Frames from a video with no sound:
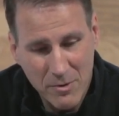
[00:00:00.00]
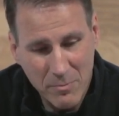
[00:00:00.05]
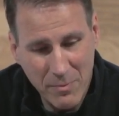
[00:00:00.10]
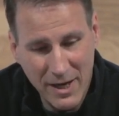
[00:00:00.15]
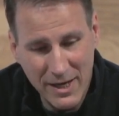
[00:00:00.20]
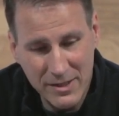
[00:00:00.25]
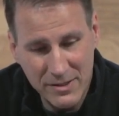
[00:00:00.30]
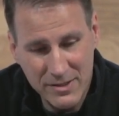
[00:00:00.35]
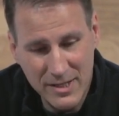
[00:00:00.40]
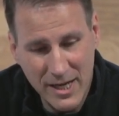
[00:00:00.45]

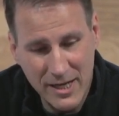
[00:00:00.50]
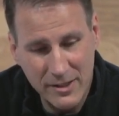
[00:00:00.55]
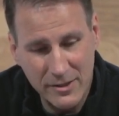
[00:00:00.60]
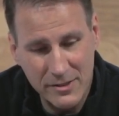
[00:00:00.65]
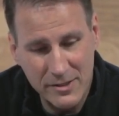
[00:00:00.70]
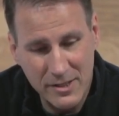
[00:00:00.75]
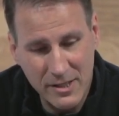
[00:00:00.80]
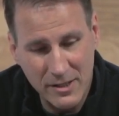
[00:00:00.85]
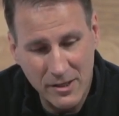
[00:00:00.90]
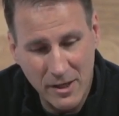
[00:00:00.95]
My
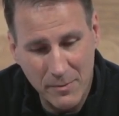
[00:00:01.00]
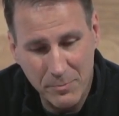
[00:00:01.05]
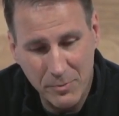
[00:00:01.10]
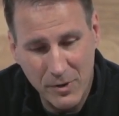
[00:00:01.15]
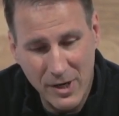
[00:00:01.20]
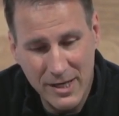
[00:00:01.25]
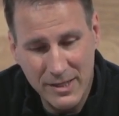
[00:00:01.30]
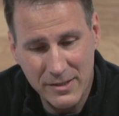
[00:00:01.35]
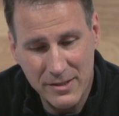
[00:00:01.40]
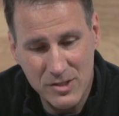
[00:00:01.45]
integrity and
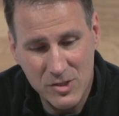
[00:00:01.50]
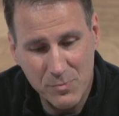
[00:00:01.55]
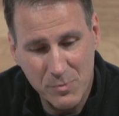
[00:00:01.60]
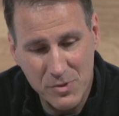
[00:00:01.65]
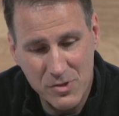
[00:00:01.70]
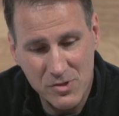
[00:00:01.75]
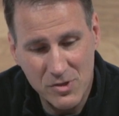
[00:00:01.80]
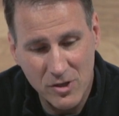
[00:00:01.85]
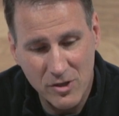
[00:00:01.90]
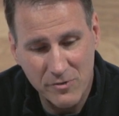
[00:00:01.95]
uprightness
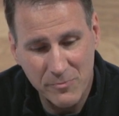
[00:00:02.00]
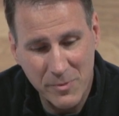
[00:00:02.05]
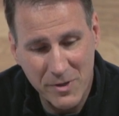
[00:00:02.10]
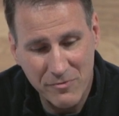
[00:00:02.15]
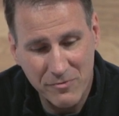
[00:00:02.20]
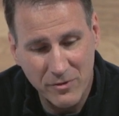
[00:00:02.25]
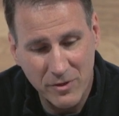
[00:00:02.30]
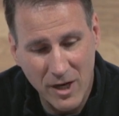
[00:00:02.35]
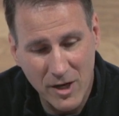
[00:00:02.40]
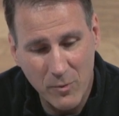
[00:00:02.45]
preserve me,
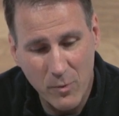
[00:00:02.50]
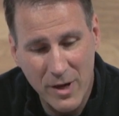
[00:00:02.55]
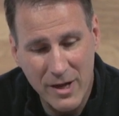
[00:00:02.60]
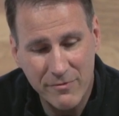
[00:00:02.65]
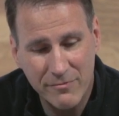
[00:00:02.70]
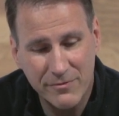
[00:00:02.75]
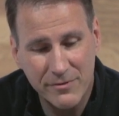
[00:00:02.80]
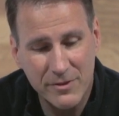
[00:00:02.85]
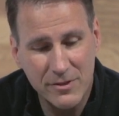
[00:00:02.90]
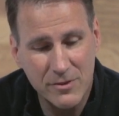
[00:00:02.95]
for I
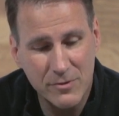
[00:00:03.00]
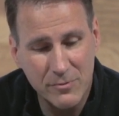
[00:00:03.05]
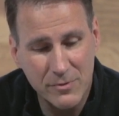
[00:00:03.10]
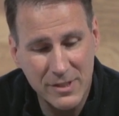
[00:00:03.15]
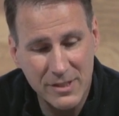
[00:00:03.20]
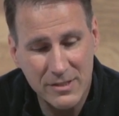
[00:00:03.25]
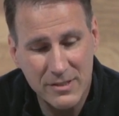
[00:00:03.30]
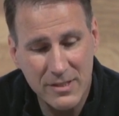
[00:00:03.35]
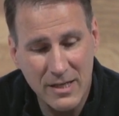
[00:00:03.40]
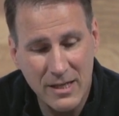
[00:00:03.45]
wait for you.
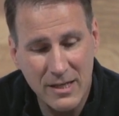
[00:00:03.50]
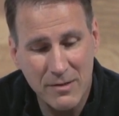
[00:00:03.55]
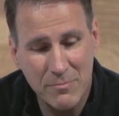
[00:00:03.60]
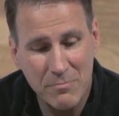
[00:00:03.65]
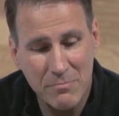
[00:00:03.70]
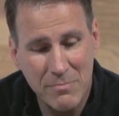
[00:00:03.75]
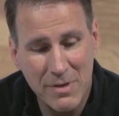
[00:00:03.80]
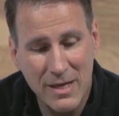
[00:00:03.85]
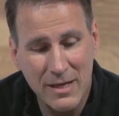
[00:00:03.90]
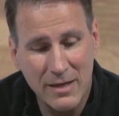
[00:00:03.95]

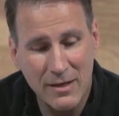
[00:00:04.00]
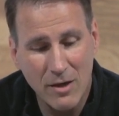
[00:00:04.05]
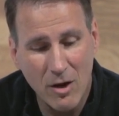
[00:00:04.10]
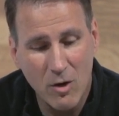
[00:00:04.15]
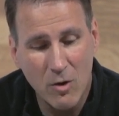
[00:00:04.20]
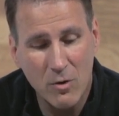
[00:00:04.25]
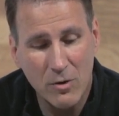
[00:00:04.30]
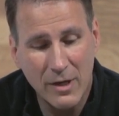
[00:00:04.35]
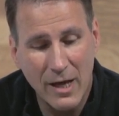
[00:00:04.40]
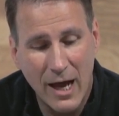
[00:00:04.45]
Redeem me,
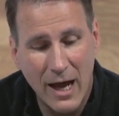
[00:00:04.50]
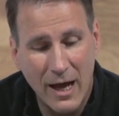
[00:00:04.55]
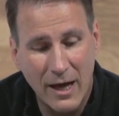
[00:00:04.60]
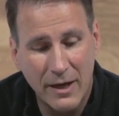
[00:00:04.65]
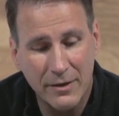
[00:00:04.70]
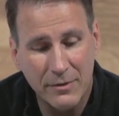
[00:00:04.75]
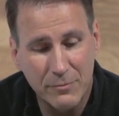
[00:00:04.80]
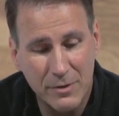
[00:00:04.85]
O God.